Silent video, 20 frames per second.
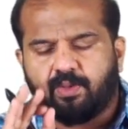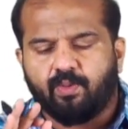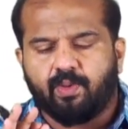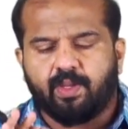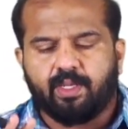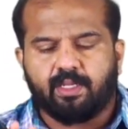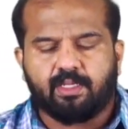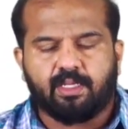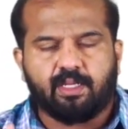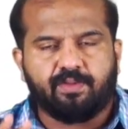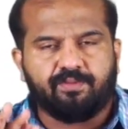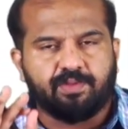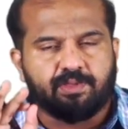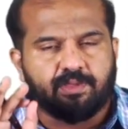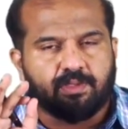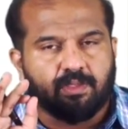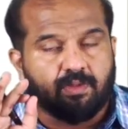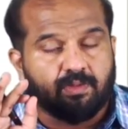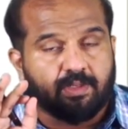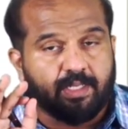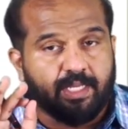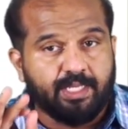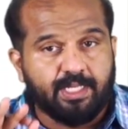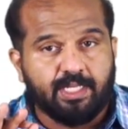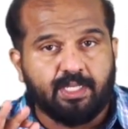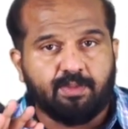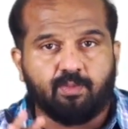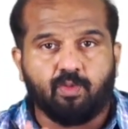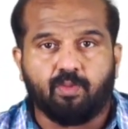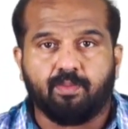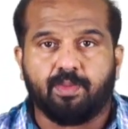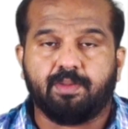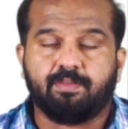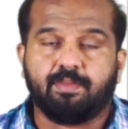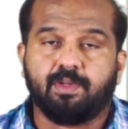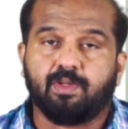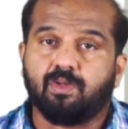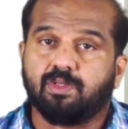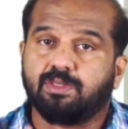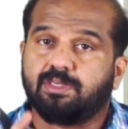quietly without any movement
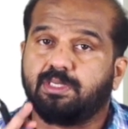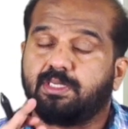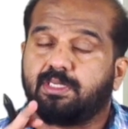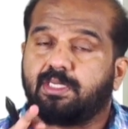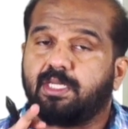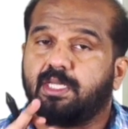because it